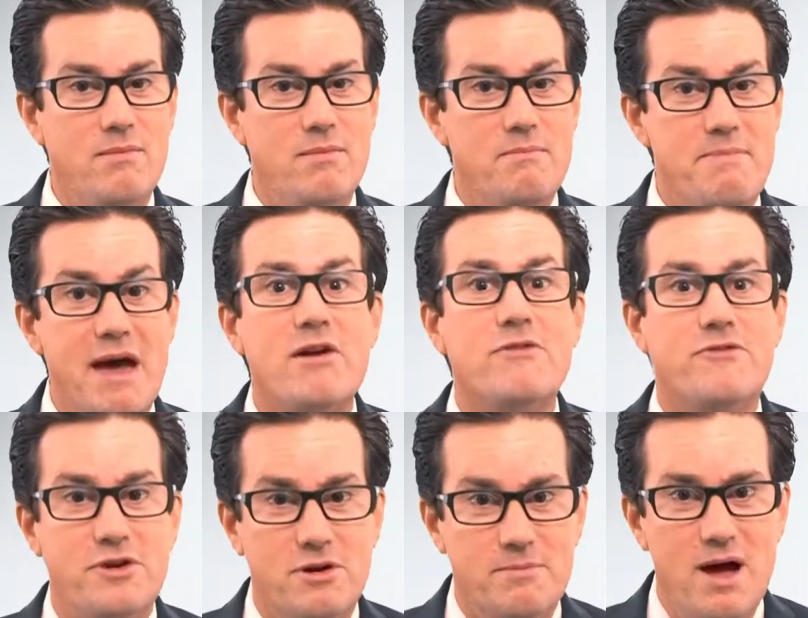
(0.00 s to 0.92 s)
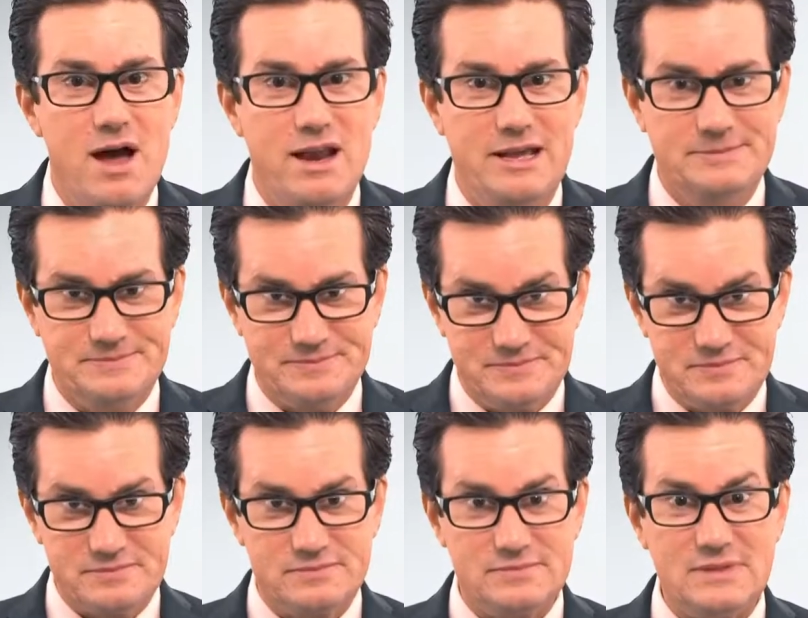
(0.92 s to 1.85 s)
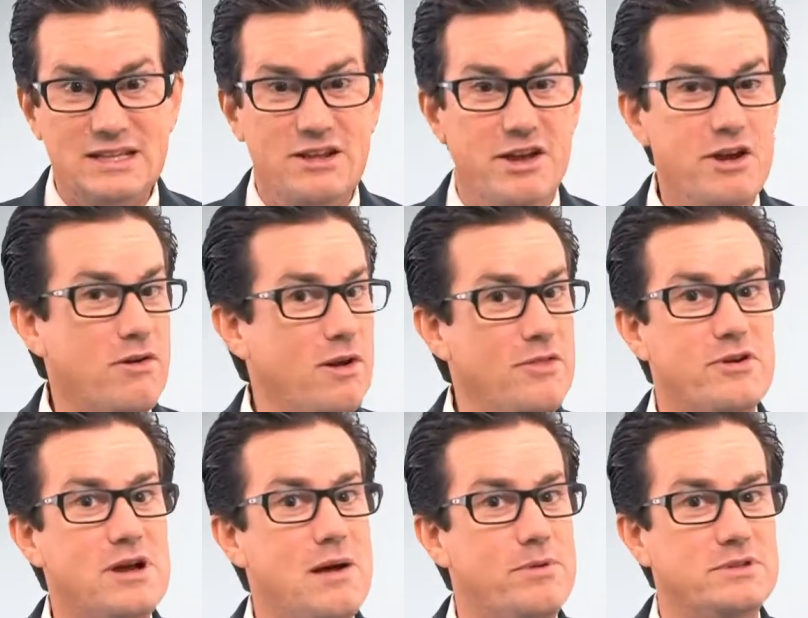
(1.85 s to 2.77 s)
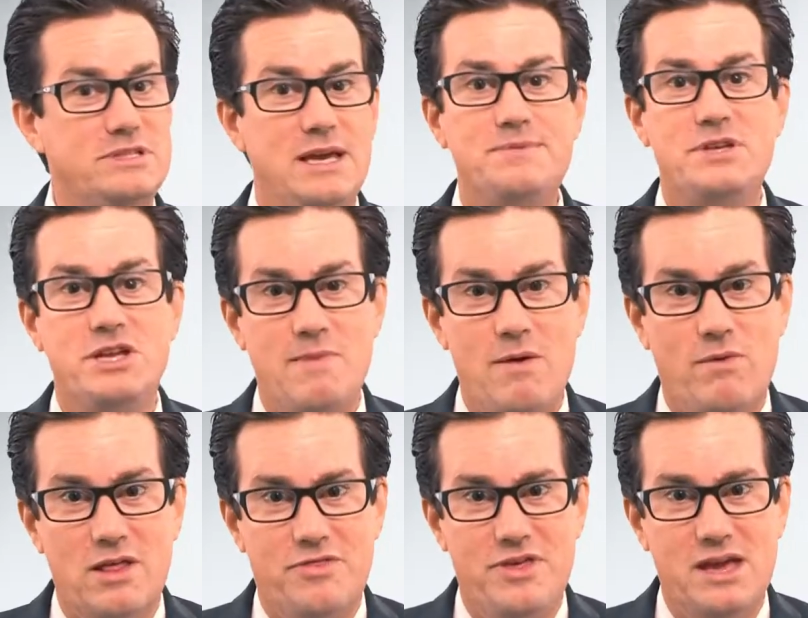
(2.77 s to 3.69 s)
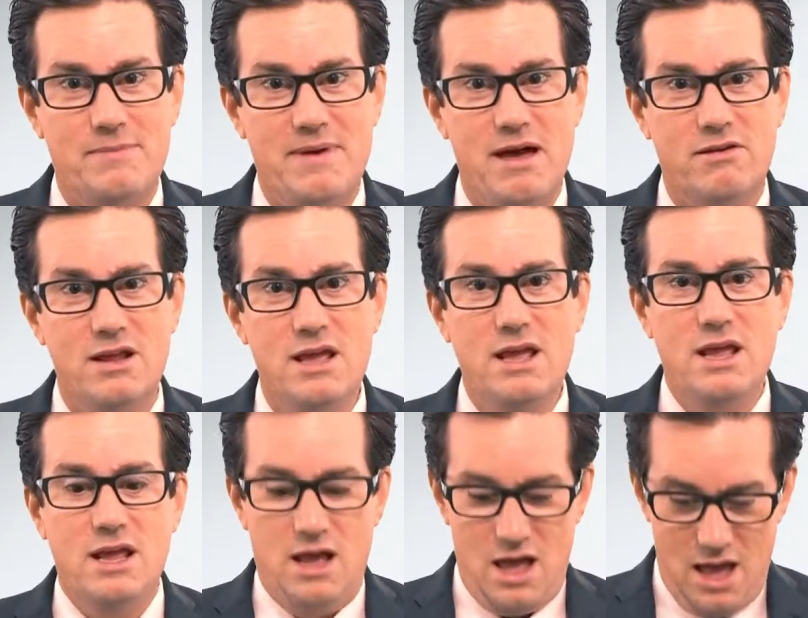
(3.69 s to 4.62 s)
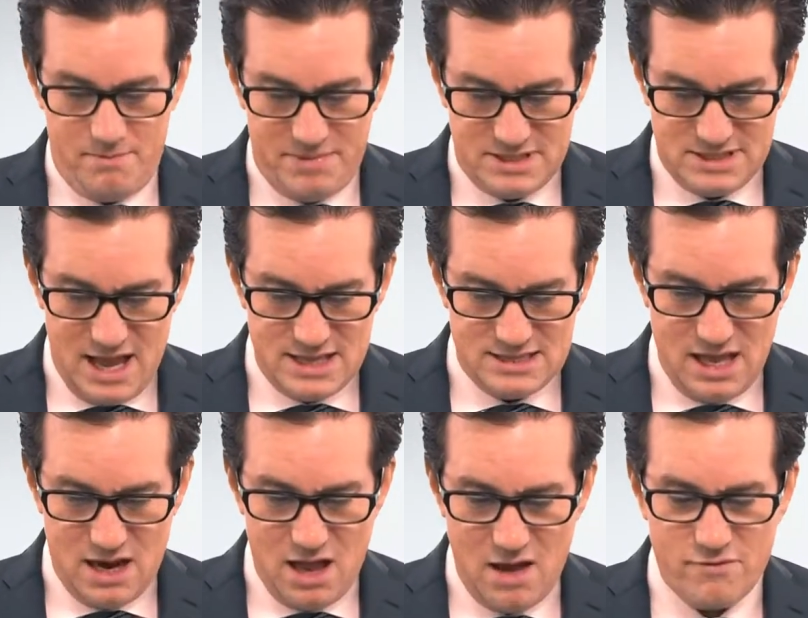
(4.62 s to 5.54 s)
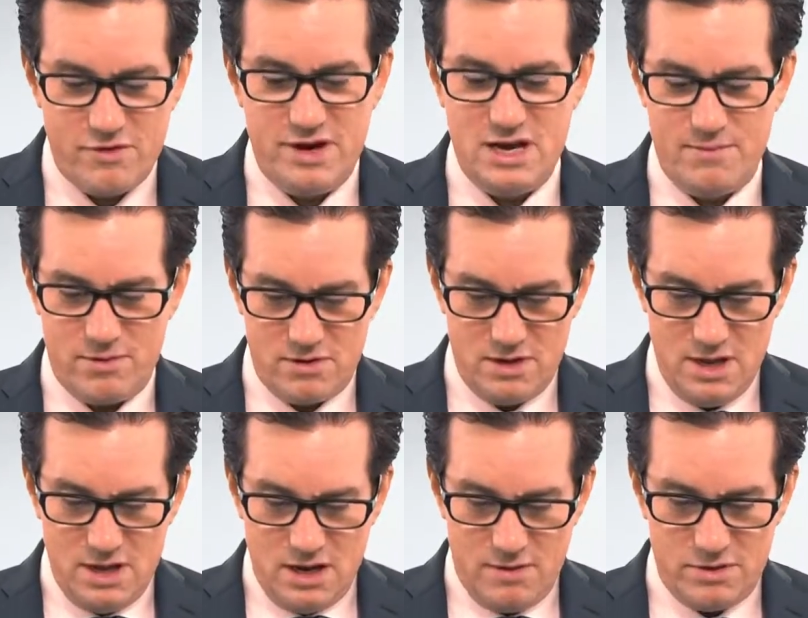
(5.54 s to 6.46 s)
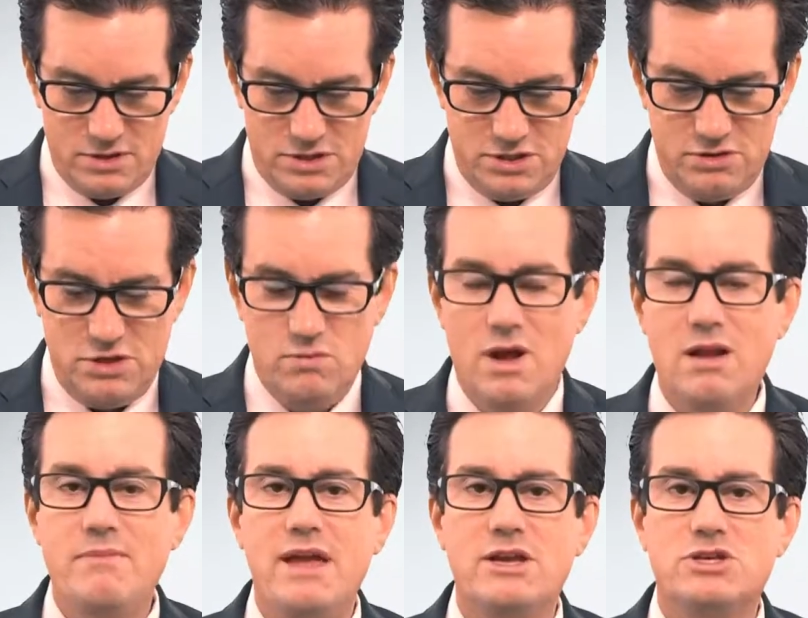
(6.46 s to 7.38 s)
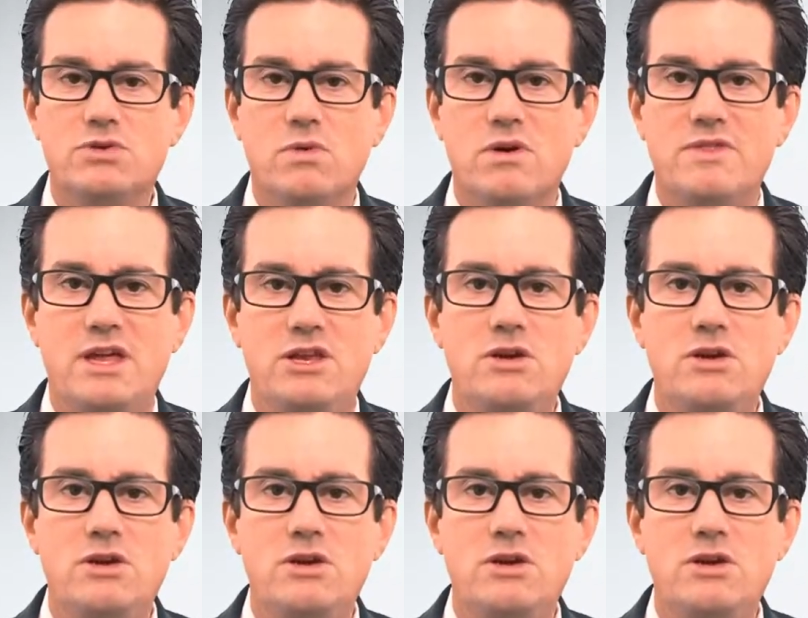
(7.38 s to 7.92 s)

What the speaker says: better for your body. Now, here are other couple tips that you might want to think about. Besides not hovering, number 2, you want to make sure that